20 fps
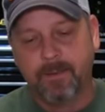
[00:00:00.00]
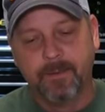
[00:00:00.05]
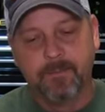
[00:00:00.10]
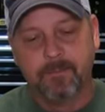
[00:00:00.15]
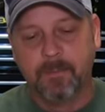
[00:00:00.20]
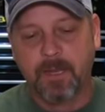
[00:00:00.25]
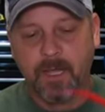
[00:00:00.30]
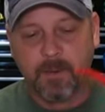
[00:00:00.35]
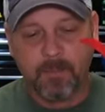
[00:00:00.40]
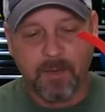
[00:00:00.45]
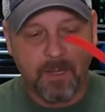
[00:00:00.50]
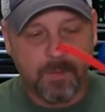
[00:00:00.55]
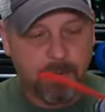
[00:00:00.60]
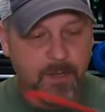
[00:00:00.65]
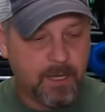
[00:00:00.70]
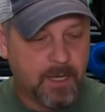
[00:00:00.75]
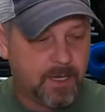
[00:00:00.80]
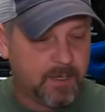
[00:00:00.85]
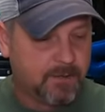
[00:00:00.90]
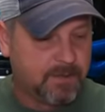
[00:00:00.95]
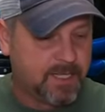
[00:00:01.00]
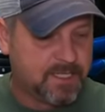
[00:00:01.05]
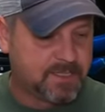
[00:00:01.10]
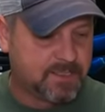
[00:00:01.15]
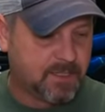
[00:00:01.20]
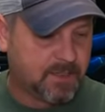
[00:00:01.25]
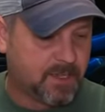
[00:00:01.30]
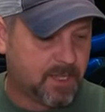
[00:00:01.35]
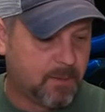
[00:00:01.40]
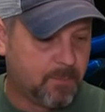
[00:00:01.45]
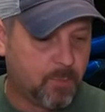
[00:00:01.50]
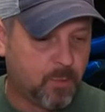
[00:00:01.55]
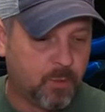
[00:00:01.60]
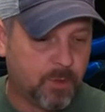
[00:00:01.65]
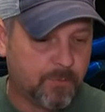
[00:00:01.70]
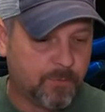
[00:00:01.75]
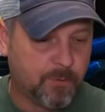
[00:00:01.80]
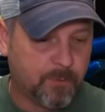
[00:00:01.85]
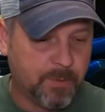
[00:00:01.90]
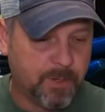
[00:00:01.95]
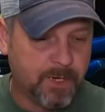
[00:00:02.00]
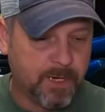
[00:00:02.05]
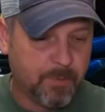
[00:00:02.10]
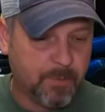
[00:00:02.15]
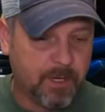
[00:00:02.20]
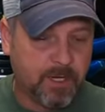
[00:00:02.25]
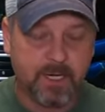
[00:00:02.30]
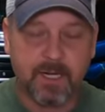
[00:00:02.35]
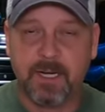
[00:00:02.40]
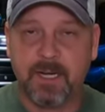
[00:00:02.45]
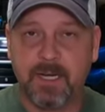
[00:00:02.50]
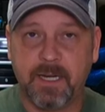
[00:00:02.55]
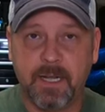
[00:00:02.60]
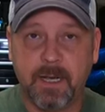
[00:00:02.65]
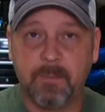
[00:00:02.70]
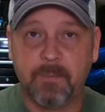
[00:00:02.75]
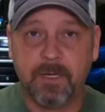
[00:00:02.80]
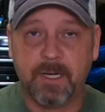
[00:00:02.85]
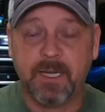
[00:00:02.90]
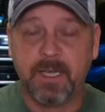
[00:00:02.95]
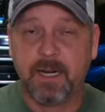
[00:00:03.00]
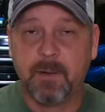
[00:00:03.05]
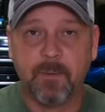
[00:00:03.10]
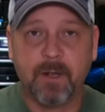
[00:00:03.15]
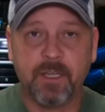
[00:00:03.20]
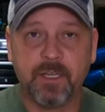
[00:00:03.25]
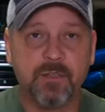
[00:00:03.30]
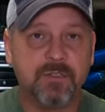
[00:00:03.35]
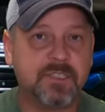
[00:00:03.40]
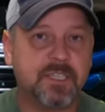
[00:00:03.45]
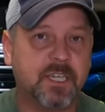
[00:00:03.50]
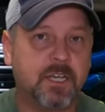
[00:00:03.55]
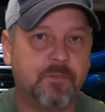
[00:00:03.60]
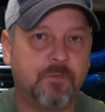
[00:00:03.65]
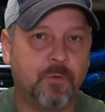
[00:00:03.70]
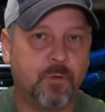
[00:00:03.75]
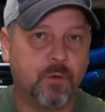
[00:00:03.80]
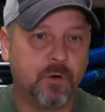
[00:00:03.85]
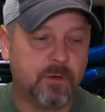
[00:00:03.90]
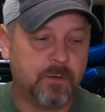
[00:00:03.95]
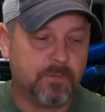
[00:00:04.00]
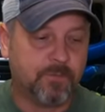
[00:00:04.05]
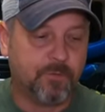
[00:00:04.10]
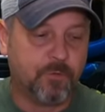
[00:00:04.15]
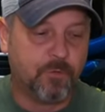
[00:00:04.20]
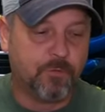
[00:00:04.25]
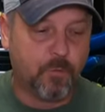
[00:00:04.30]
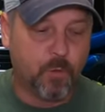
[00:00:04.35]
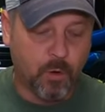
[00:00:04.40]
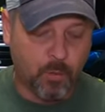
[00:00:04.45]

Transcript: blah blah blah that's not that important for me i'm not going to need again i'm not using it for for four